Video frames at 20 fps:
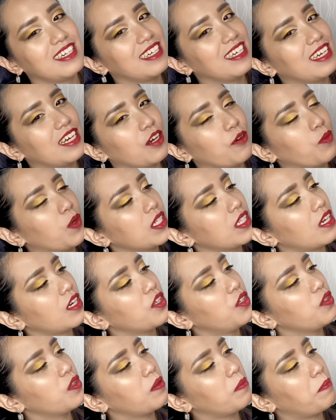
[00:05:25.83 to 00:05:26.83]
What a
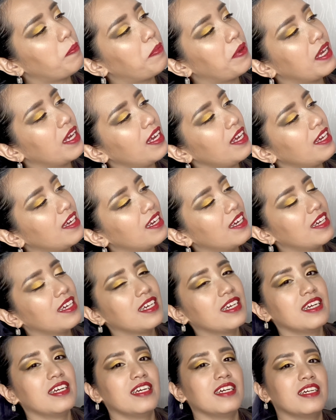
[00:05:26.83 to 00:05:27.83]
cute pig.
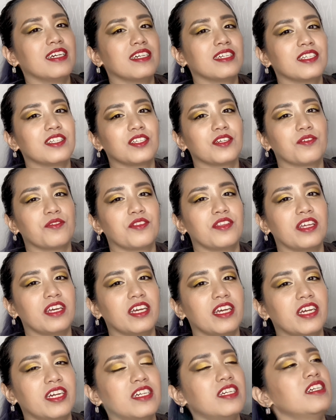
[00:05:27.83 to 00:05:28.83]
So
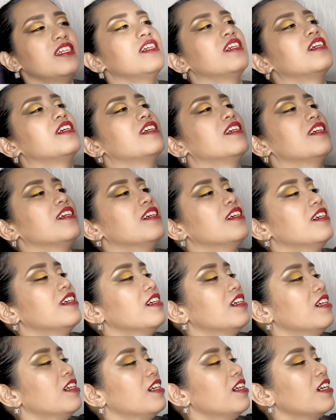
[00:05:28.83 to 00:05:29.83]
there.
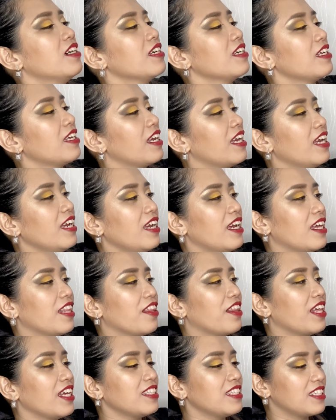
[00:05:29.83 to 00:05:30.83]
Okay, and
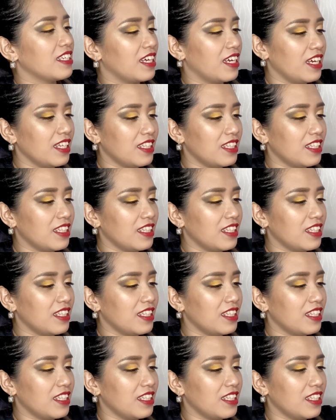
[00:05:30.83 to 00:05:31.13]
that's it.